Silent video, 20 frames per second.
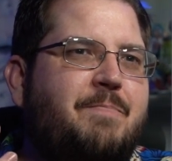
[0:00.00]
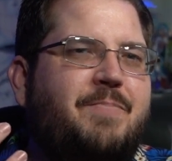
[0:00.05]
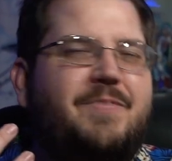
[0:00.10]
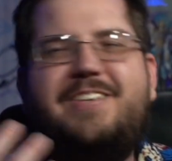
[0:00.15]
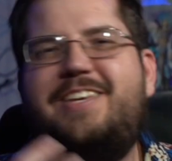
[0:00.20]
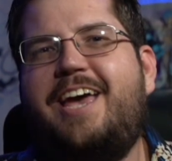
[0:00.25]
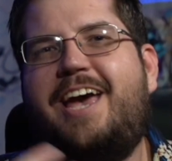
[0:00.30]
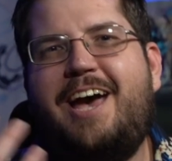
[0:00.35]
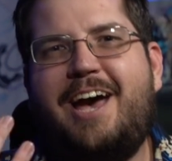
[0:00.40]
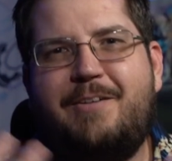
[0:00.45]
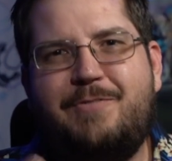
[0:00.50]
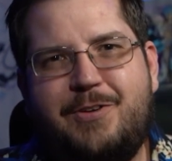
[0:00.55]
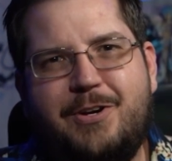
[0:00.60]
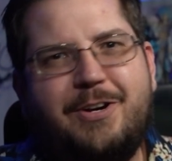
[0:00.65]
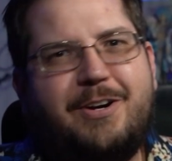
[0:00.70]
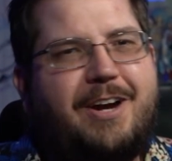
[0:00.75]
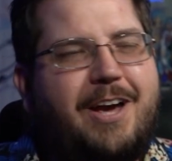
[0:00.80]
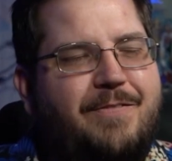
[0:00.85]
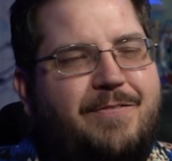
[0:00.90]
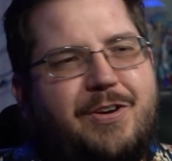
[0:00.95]
yeah, if
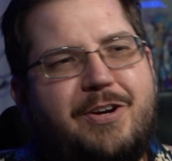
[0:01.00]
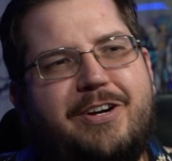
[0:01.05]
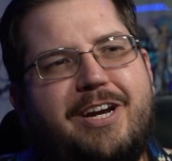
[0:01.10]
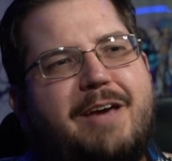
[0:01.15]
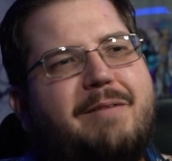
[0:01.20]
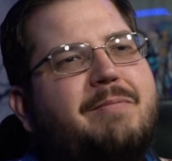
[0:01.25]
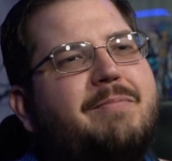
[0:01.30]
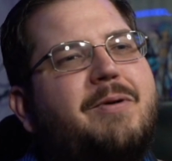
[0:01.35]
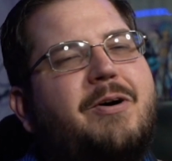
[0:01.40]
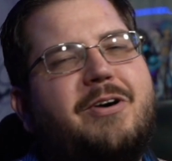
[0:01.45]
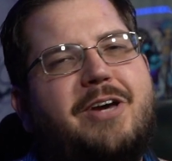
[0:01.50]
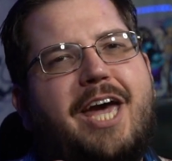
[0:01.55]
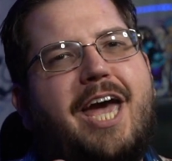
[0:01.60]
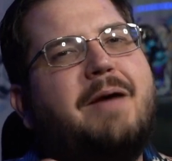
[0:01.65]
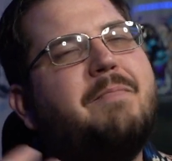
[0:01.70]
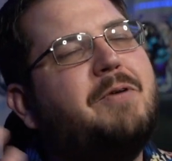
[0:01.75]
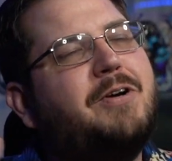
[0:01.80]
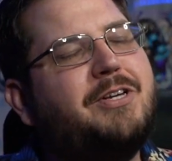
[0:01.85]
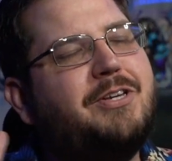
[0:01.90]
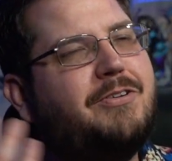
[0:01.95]
you're an MMO
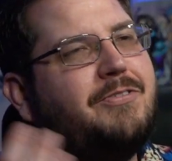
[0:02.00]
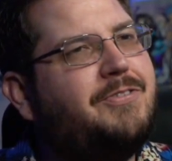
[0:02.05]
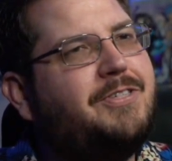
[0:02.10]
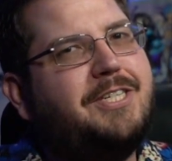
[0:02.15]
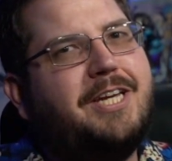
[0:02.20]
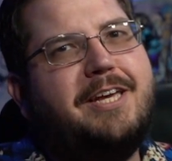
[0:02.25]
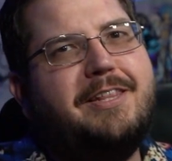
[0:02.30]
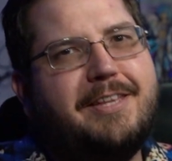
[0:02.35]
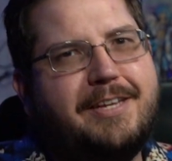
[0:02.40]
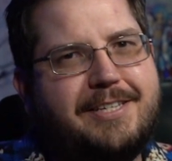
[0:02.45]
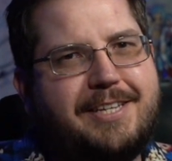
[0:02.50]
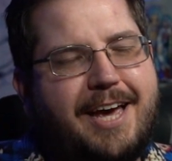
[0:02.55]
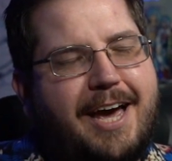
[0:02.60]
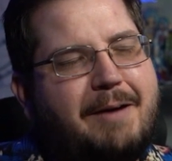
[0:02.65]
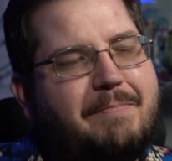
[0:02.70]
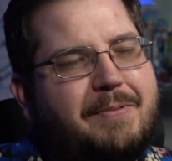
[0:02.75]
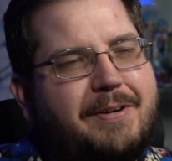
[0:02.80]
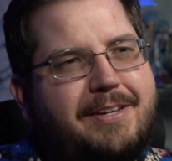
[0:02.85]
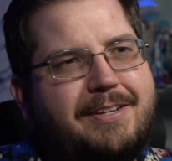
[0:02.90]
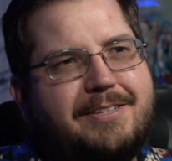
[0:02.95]
gamer, you've seen this
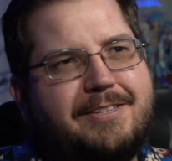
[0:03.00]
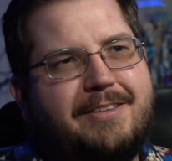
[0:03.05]
happen.